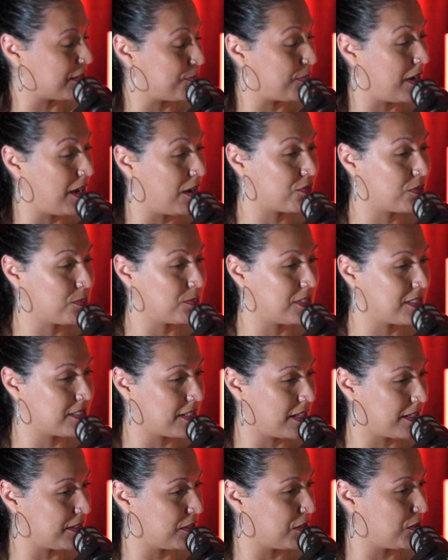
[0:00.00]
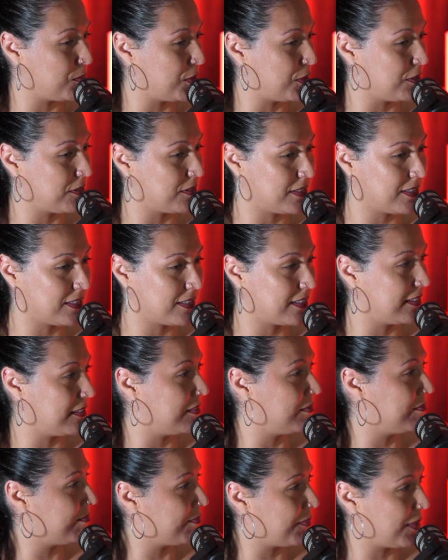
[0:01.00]
apart from studying music
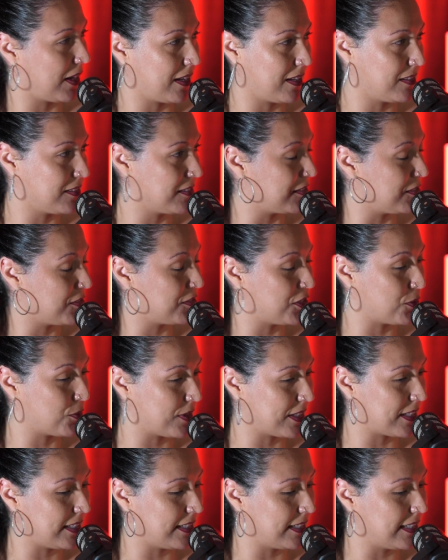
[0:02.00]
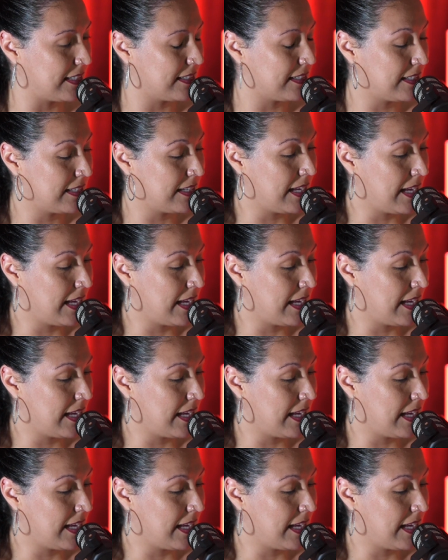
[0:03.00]
and playing since you were a kid,